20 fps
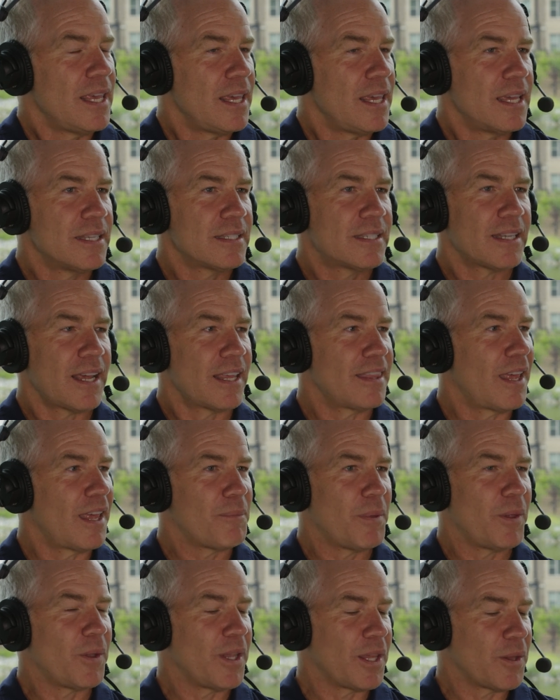inside
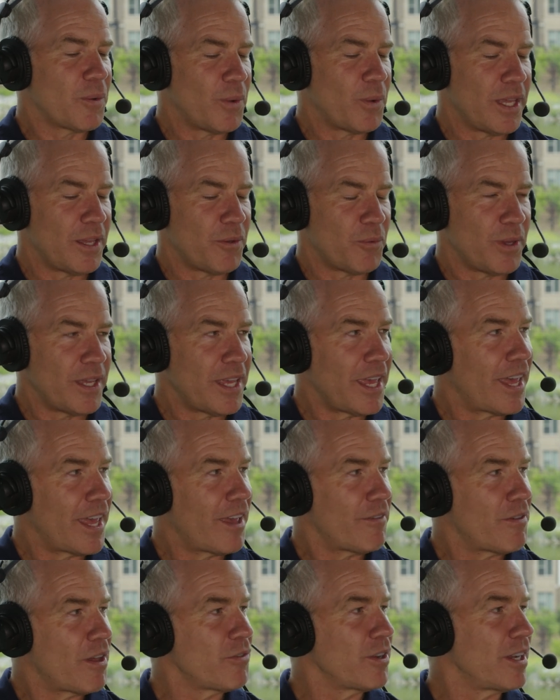that building we we
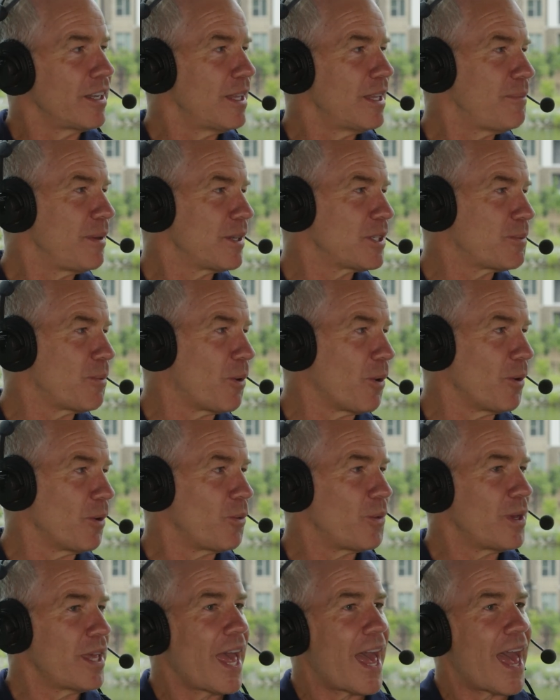have every olympic
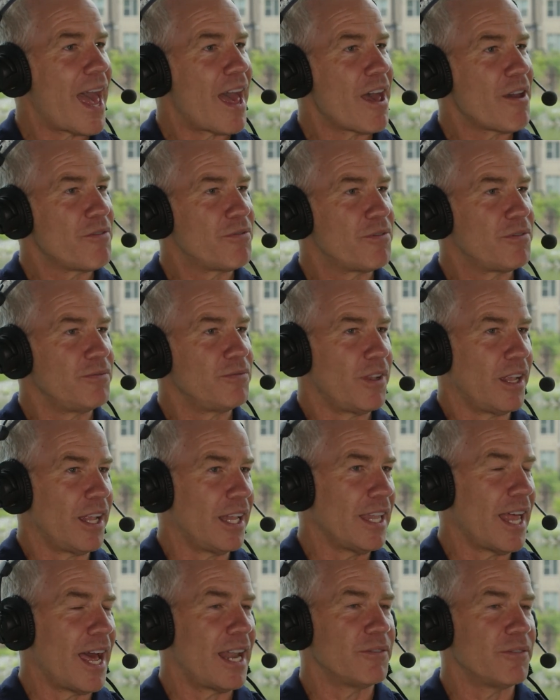sport we have
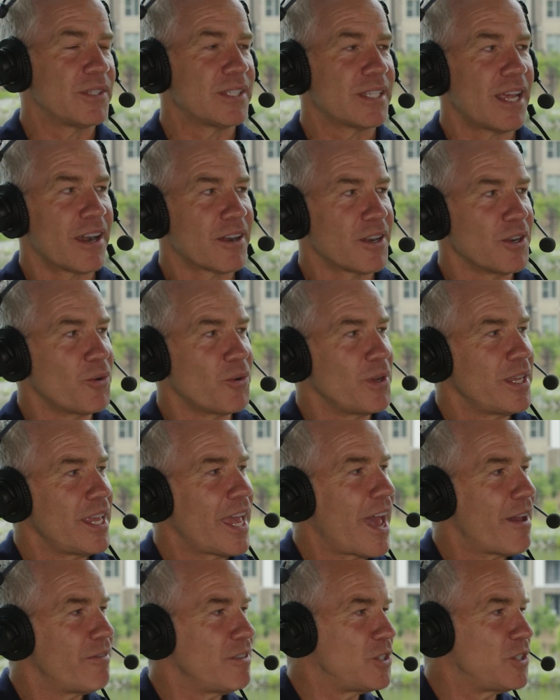a lot of soccer we
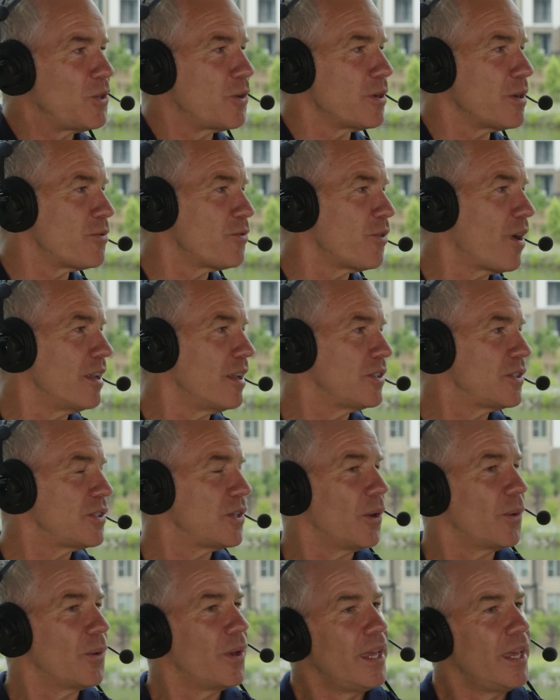have the tour de france
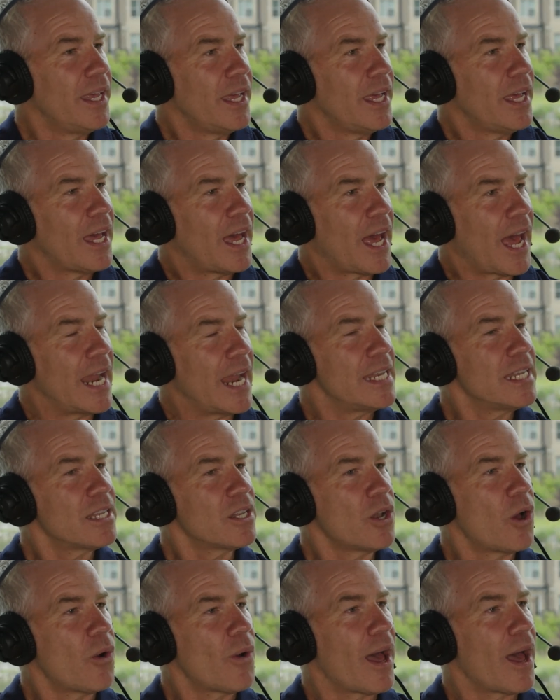so I
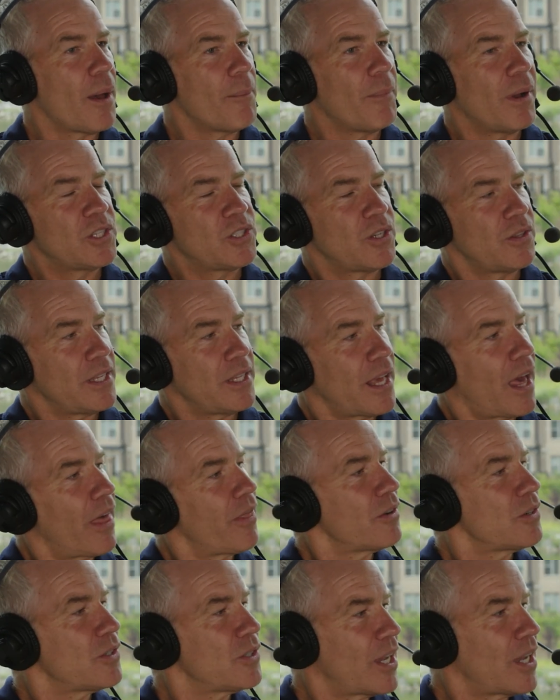didn't know how much of the
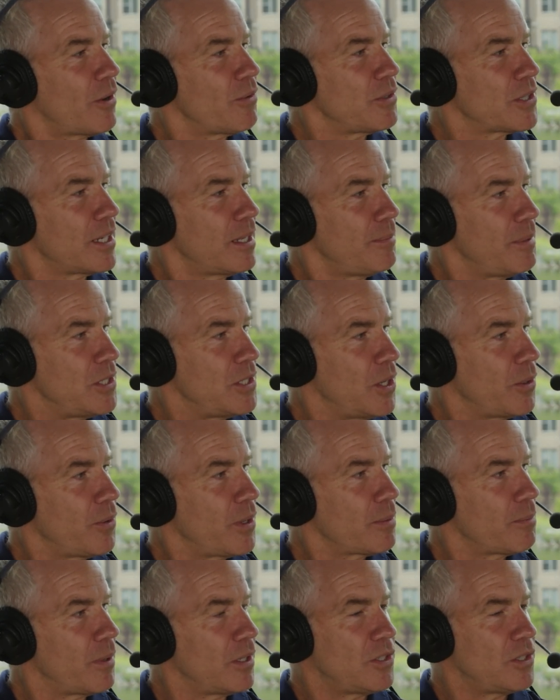others I was going to be
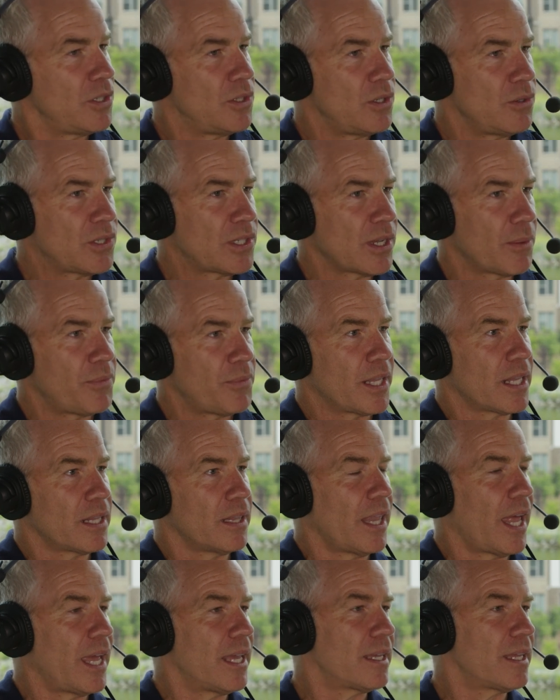doing, but to do something
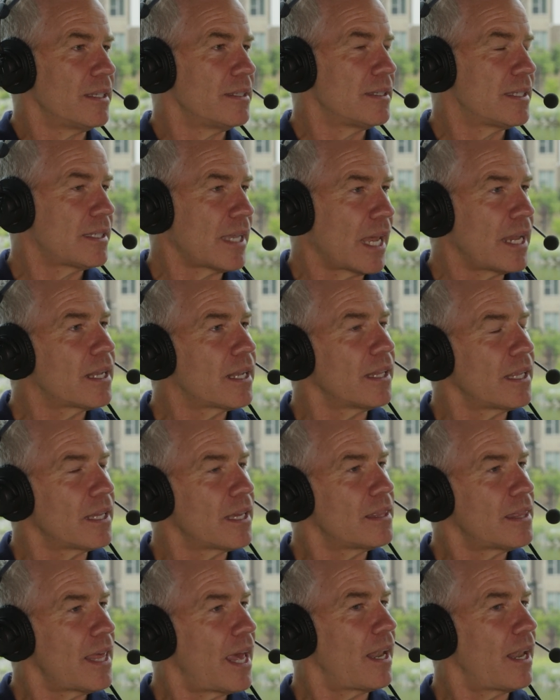like
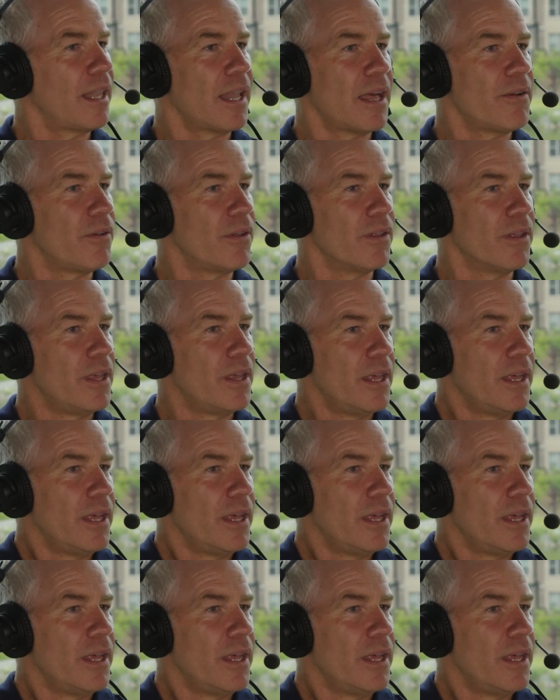cycling at that level,